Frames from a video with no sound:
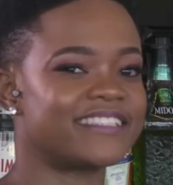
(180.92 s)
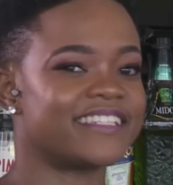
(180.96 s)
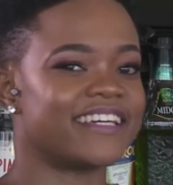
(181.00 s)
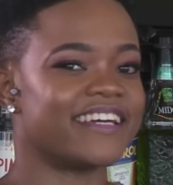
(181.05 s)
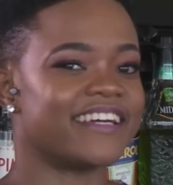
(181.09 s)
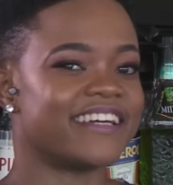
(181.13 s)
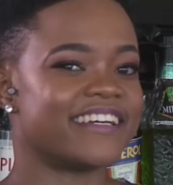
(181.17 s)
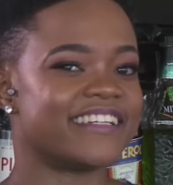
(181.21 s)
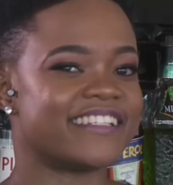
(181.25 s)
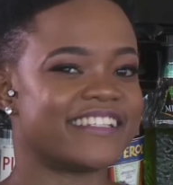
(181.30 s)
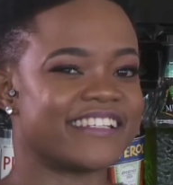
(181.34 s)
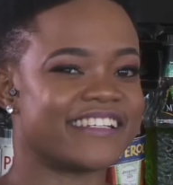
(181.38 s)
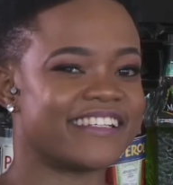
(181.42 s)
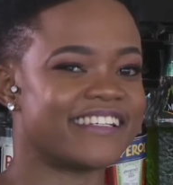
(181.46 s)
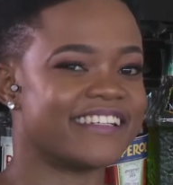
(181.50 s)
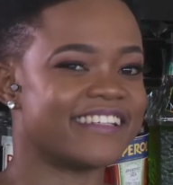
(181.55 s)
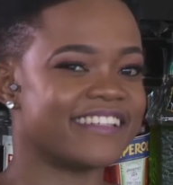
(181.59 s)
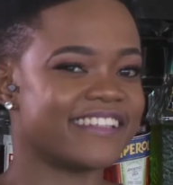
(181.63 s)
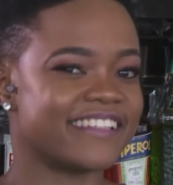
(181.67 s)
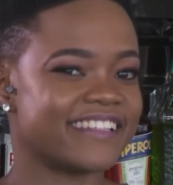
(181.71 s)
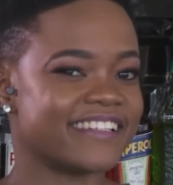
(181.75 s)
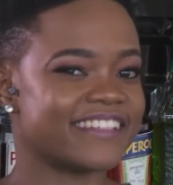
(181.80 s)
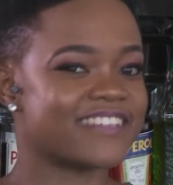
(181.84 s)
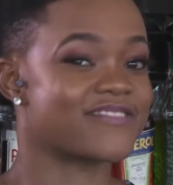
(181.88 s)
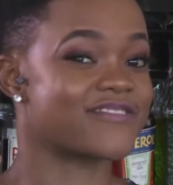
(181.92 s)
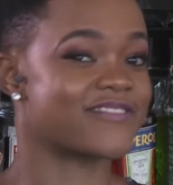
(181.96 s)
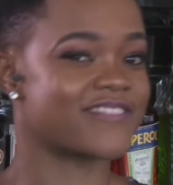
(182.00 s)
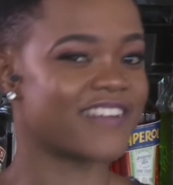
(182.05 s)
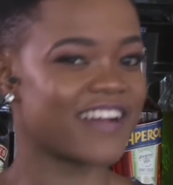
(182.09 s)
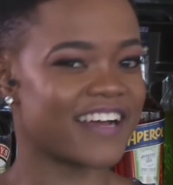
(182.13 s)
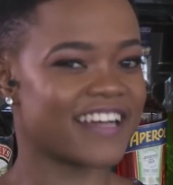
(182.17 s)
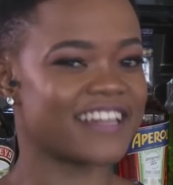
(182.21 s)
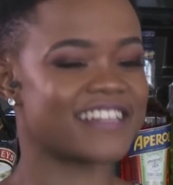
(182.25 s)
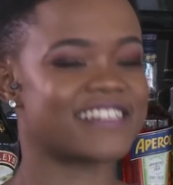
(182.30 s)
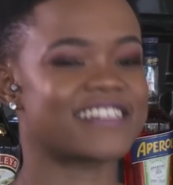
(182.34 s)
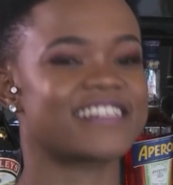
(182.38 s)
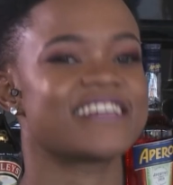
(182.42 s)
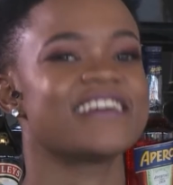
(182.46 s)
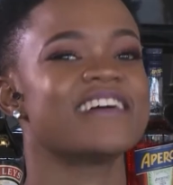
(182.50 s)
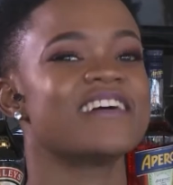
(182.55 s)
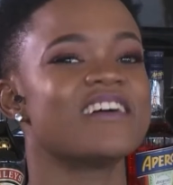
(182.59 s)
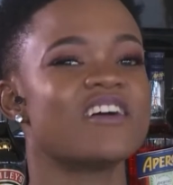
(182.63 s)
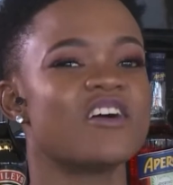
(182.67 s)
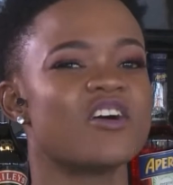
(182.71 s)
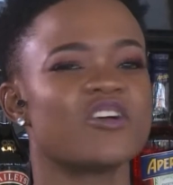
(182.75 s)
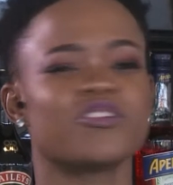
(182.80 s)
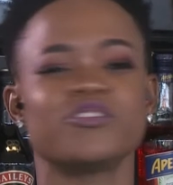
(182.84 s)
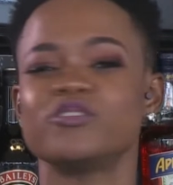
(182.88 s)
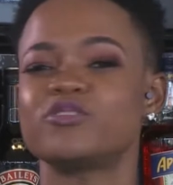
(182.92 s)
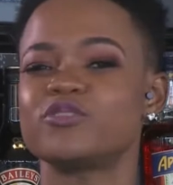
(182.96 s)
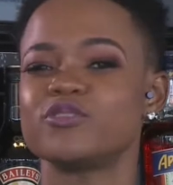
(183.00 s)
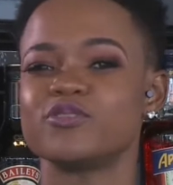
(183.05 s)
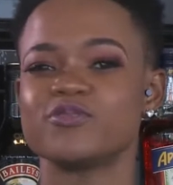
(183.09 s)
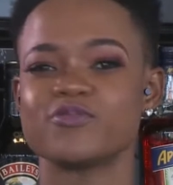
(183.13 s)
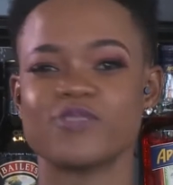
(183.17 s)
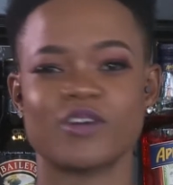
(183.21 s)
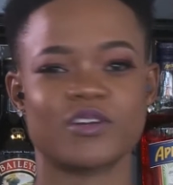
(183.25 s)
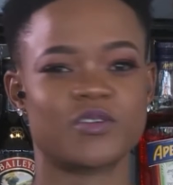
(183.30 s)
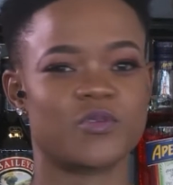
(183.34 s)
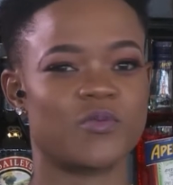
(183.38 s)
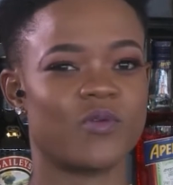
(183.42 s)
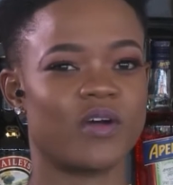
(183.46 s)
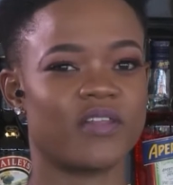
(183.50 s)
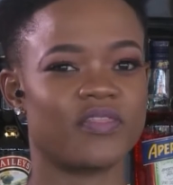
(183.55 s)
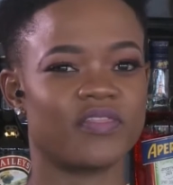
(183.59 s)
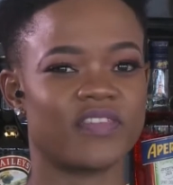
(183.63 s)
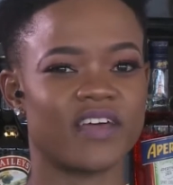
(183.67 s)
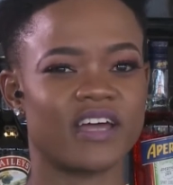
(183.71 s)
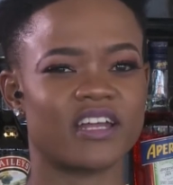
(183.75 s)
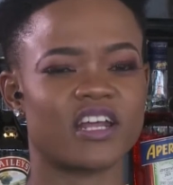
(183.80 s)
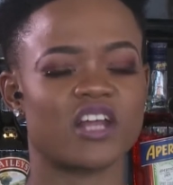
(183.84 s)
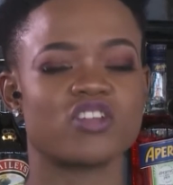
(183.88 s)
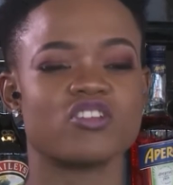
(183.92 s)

Dokdee, right? You do not want that.